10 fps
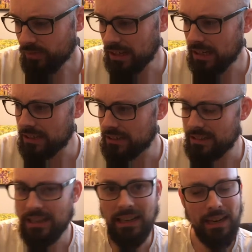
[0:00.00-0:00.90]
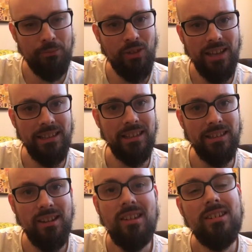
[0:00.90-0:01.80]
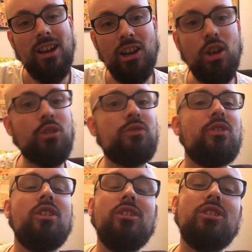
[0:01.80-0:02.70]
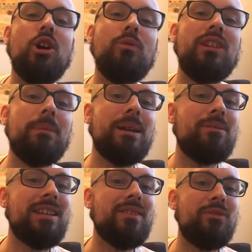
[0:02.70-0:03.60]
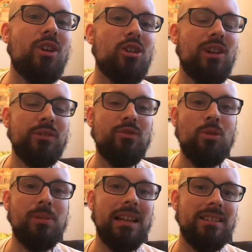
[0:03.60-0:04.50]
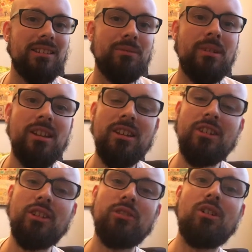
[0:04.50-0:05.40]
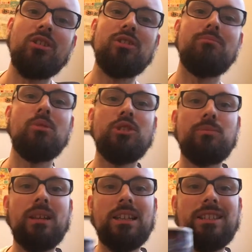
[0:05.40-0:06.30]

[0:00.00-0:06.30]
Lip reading: And yeah, I'm finding it a lot of fun. So hopefully I'll be able to get the Far Cry 4 Platinum. There are some multiplayer